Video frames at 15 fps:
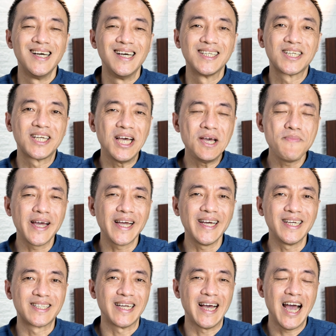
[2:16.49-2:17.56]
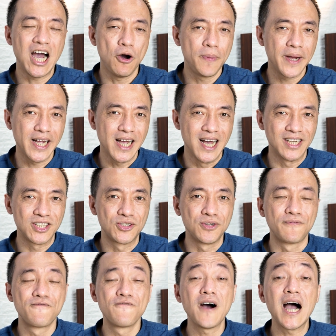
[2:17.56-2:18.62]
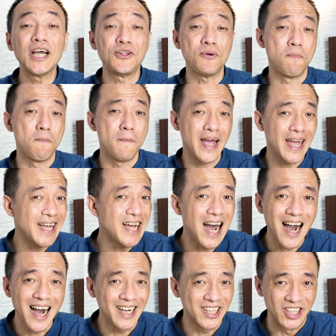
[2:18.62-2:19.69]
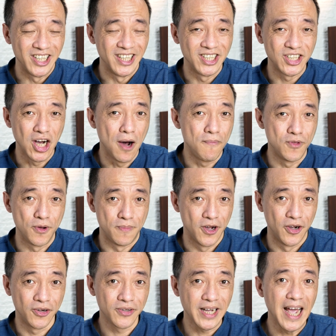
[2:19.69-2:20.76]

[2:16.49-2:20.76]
Scheming is helping us to find the main ideas of the book